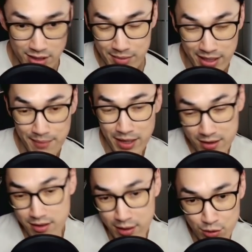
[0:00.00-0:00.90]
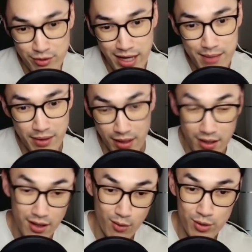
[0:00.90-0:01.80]
I mean, I'm not gonna include that, but
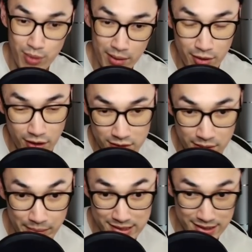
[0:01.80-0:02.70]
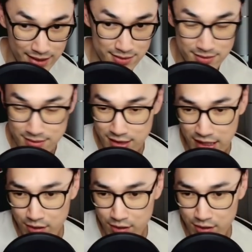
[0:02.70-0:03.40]
when you pop her ult, her basic attack is insane,